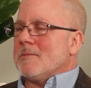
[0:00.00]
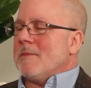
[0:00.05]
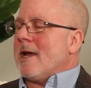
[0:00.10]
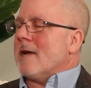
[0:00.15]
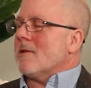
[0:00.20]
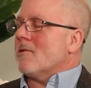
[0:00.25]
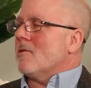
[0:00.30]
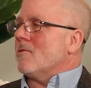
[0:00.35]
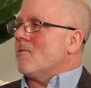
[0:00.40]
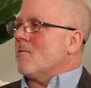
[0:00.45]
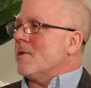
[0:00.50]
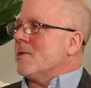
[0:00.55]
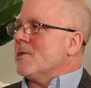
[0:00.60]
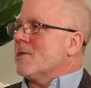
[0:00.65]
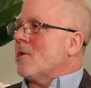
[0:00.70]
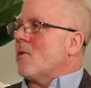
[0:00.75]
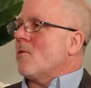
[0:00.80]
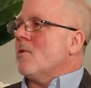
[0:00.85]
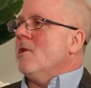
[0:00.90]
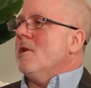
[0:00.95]
background noise.
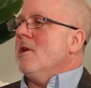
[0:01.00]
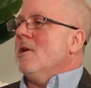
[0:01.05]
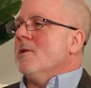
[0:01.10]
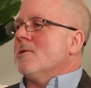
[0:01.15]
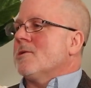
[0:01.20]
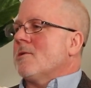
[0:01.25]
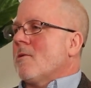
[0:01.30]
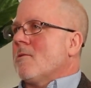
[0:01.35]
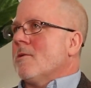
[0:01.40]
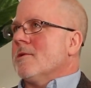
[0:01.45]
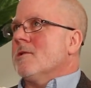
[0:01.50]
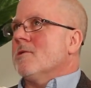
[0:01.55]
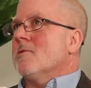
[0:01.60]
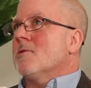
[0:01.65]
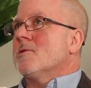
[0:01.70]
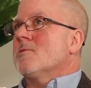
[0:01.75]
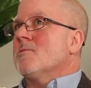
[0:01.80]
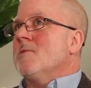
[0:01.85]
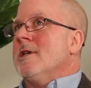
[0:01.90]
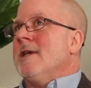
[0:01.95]
So what we do
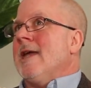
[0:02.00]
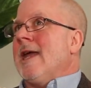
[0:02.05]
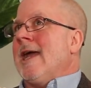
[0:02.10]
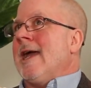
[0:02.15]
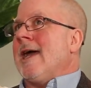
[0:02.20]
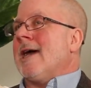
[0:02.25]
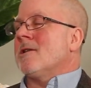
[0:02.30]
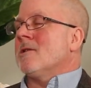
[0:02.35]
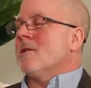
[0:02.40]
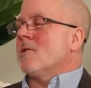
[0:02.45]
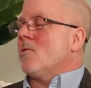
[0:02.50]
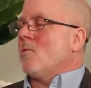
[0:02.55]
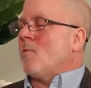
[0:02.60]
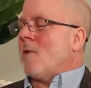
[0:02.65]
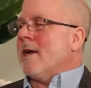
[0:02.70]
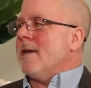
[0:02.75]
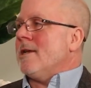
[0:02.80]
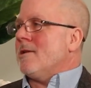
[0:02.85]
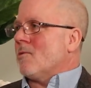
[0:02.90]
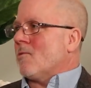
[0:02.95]
is we add a little
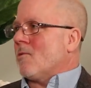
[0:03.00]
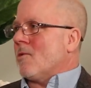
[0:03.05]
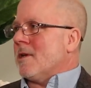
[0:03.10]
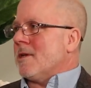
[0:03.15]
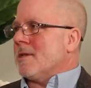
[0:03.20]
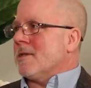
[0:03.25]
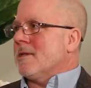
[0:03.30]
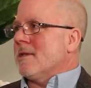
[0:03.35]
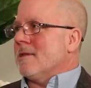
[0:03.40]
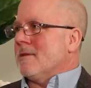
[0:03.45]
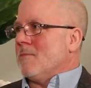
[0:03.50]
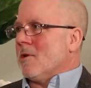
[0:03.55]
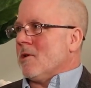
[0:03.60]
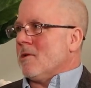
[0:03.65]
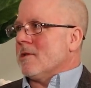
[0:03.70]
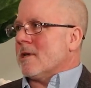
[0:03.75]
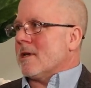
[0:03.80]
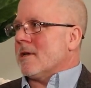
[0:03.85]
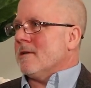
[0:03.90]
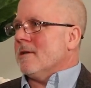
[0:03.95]
white noise to the
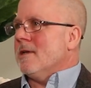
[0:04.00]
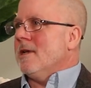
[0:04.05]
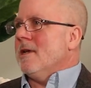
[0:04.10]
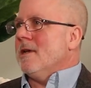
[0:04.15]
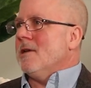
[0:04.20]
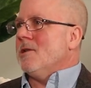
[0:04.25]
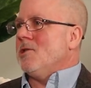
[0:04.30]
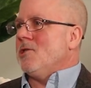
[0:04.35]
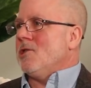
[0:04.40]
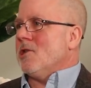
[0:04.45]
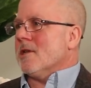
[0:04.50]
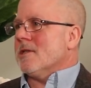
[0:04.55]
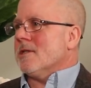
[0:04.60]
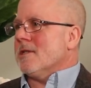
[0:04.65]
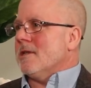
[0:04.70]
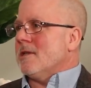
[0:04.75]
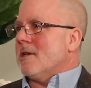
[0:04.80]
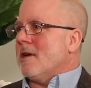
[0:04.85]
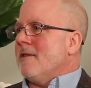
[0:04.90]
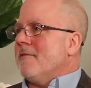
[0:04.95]
building, just
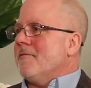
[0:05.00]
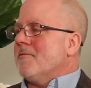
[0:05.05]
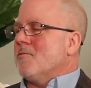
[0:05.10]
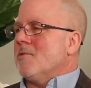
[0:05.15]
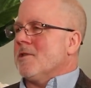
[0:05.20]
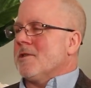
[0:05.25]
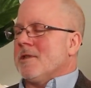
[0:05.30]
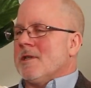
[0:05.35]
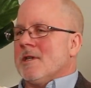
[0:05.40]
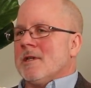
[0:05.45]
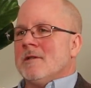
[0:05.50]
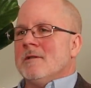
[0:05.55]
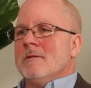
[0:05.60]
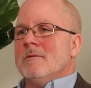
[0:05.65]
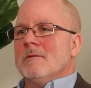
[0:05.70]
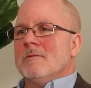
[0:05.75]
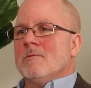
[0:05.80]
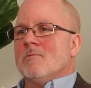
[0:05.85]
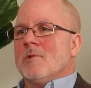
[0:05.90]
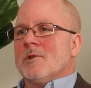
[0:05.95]
enough
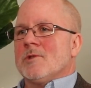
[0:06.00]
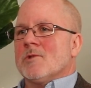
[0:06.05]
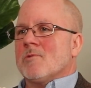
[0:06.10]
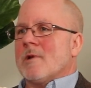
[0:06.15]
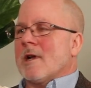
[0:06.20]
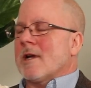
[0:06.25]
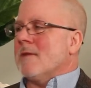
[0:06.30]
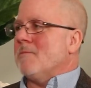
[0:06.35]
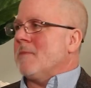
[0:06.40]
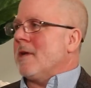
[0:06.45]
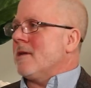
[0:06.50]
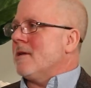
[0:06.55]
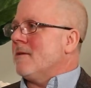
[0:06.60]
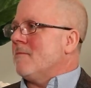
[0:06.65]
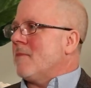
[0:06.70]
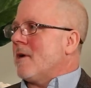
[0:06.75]
within what's recommended